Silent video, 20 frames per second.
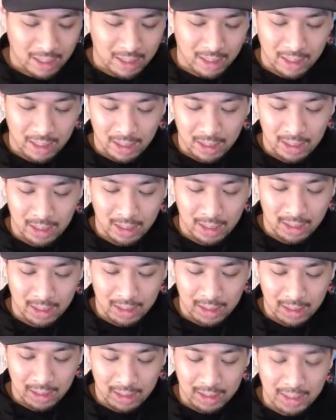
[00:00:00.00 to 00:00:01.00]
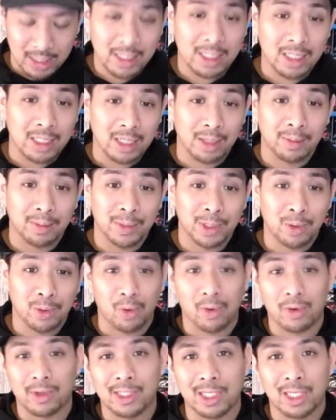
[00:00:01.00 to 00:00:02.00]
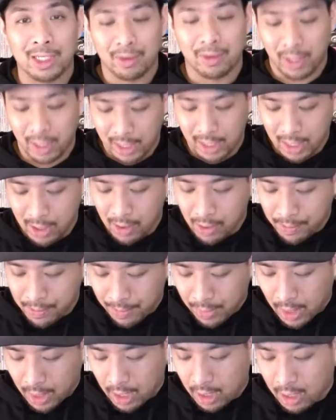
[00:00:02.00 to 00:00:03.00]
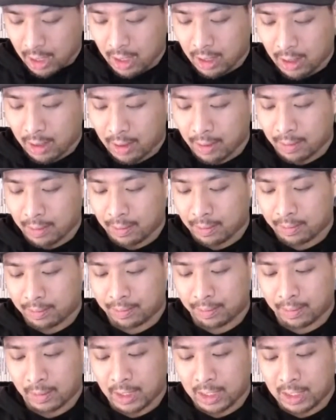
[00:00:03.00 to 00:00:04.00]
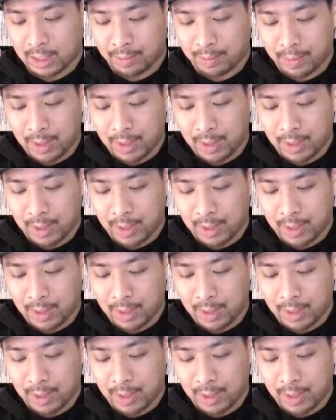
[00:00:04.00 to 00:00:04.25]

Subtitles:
the systems quarantined right now. It's